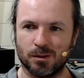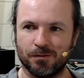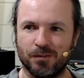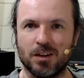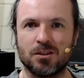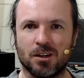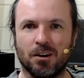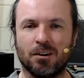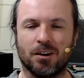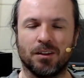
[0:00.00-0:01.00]
fenced
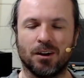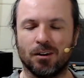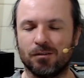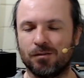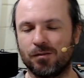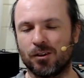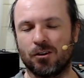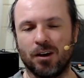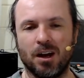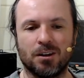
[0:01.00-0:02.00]
area that I've
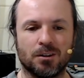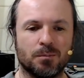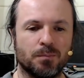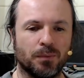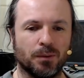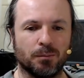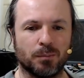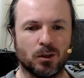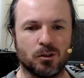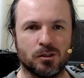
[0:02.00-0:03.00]
created,
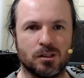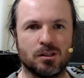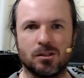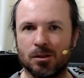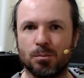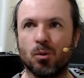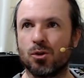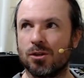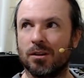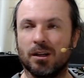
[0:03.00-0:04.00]
because this is the
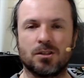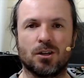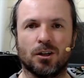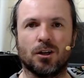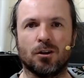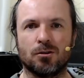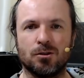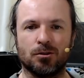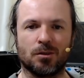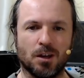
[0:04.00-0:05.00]
portion that's going to go
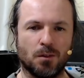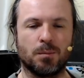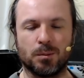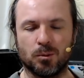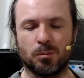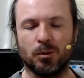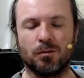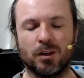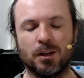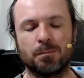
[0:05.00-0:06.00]
to the other people
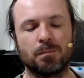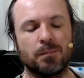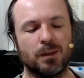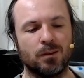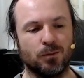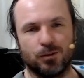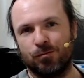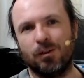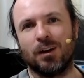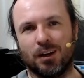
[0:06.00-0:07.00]
moving in, which
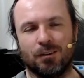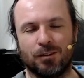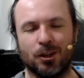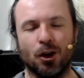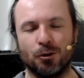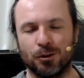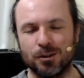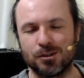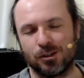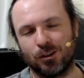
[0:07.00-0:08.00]
funnily enough are the
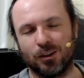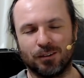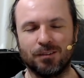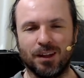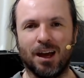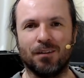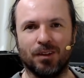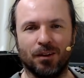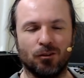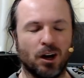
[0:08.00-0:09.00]
owners, so they have
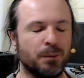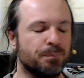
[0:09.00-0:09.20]
that right.